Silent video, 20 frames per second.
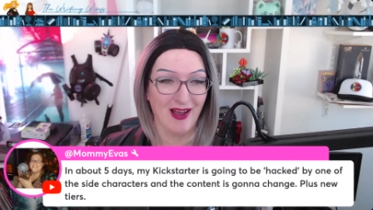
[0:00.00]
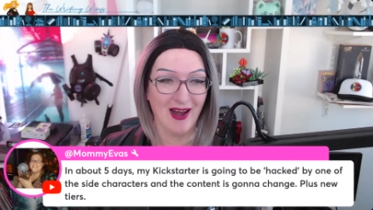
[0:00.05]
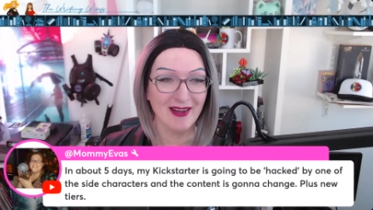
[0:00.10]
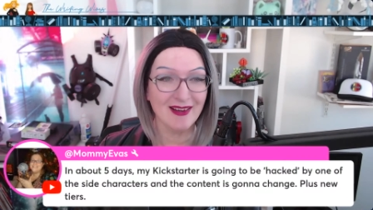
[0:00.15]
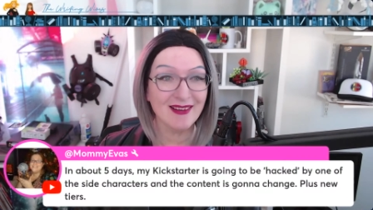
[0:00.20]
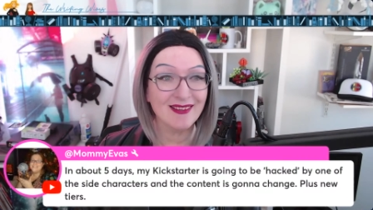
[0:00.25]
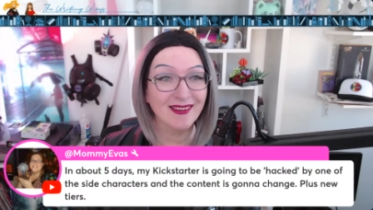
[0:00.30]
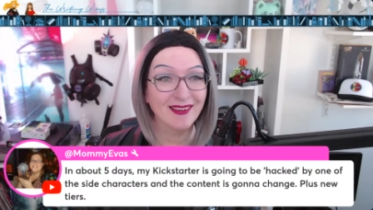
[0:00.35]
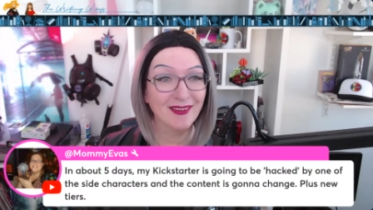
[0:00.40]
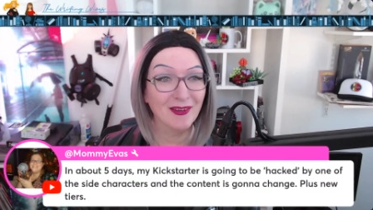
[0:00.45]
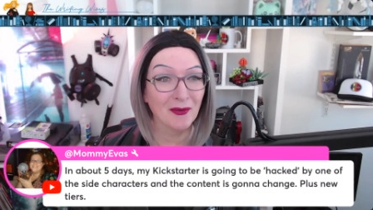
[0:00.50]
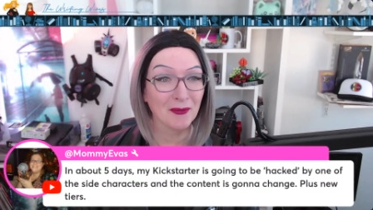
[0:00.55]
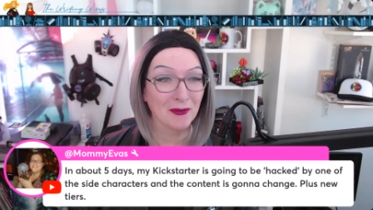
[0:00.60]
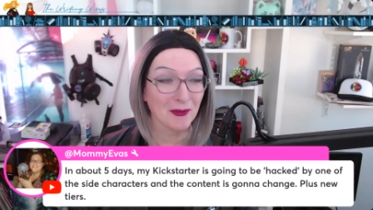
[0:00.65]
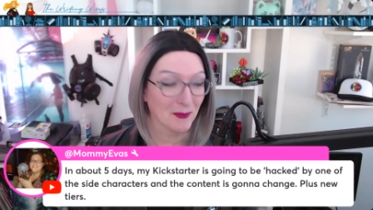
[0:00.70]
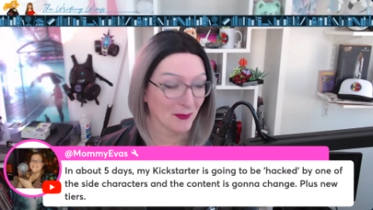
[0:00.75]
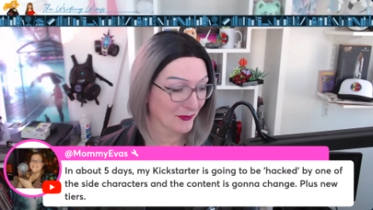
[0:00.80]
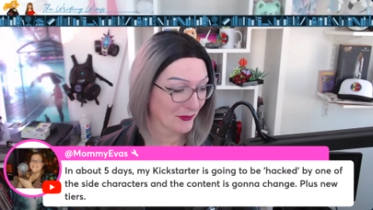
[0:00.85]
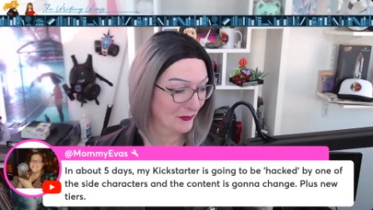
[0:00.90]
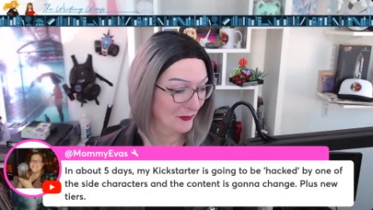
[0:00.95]
I didn't know
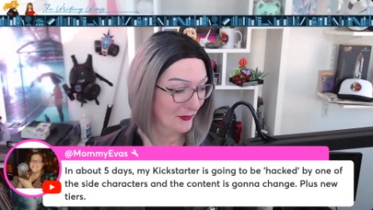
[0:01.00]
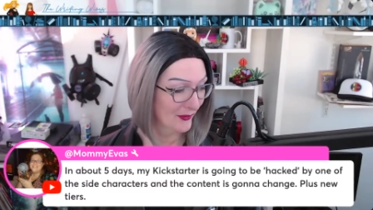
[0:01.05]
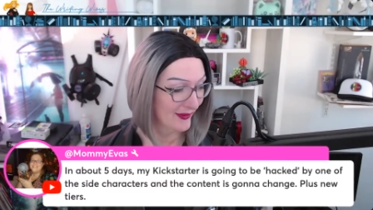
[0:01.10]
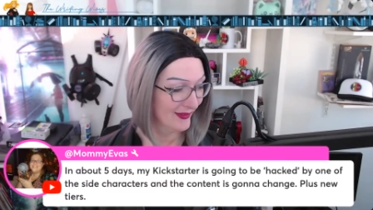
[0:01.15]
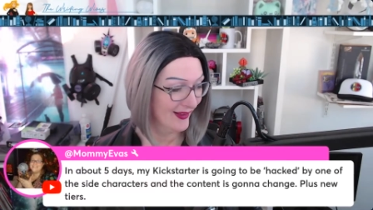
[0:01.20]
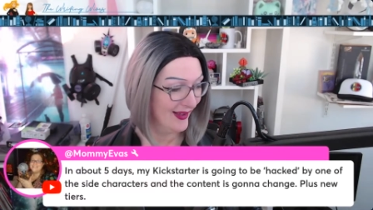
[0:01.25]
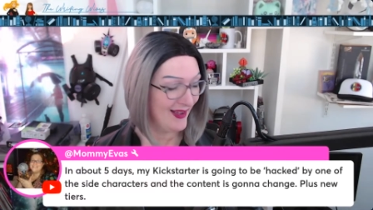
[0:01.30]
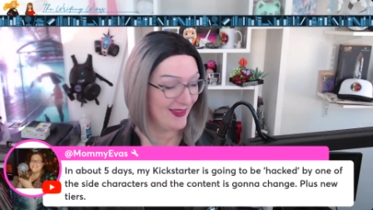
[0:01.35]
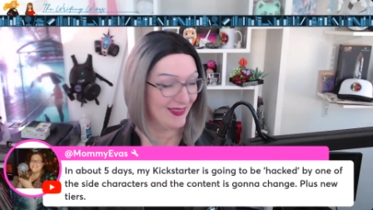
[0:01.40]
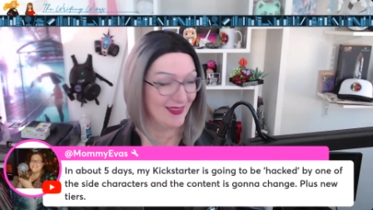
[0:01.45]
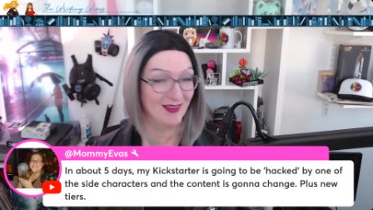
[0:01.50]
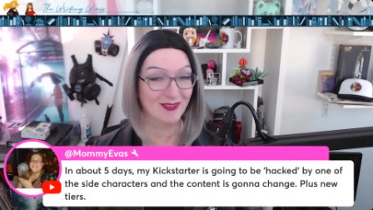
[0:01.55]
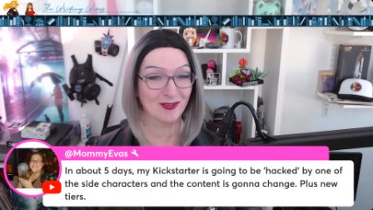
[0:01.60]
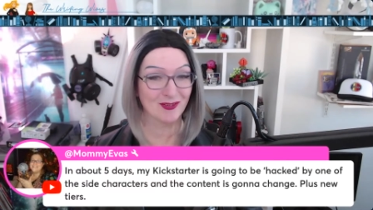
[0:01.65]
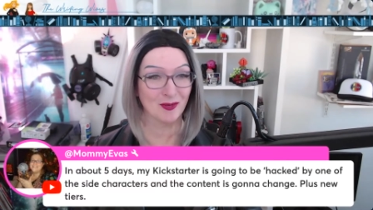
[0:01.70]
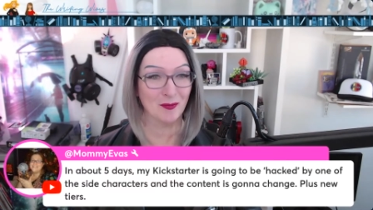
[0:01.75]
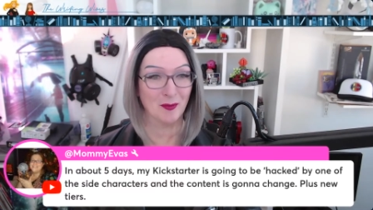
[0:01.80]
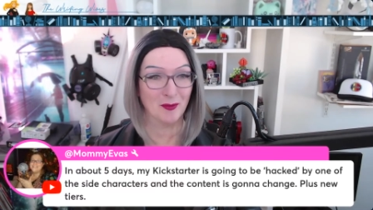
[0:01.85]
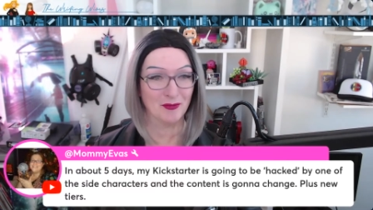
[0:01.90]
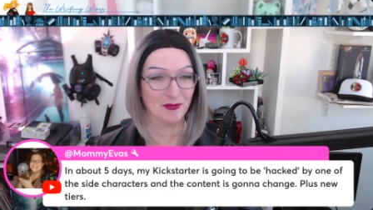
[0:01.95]
you were doing that. That's
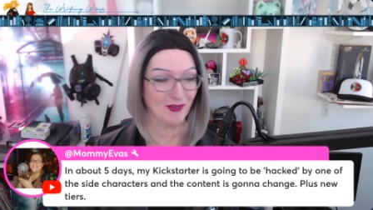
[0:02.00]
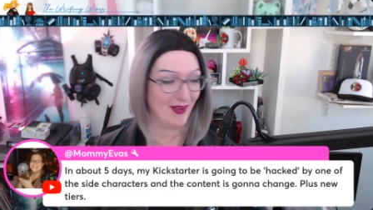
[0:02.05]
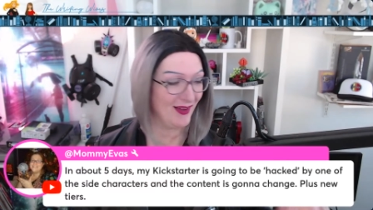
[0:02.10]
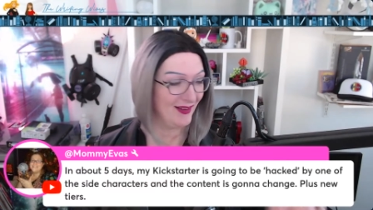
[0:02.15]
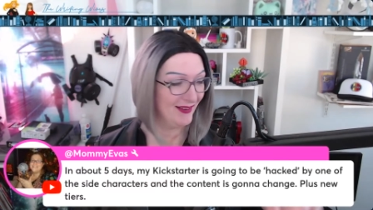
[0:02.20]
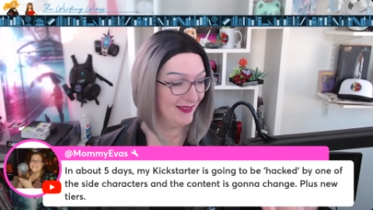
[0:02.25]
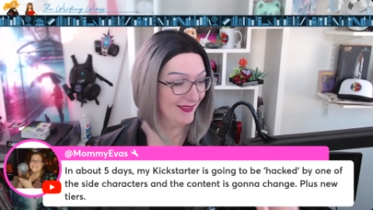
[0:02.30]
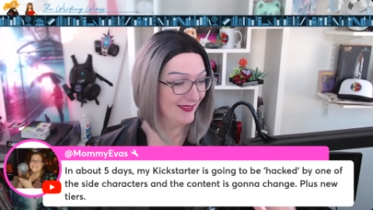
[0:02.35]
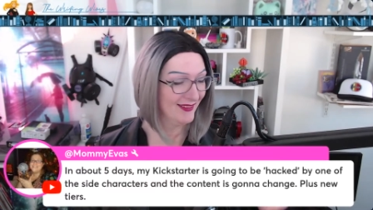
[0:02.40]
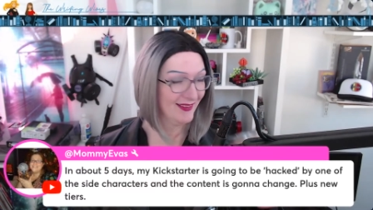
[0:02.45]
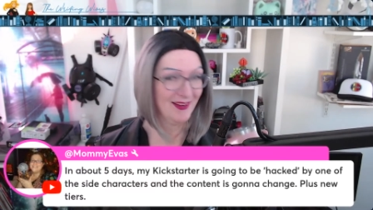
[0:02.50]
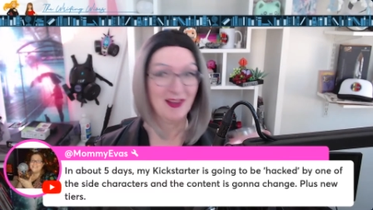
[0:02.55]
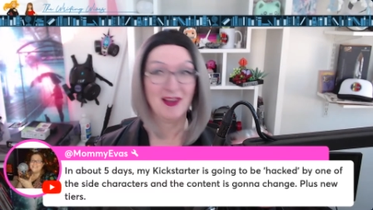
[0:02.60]
super fun.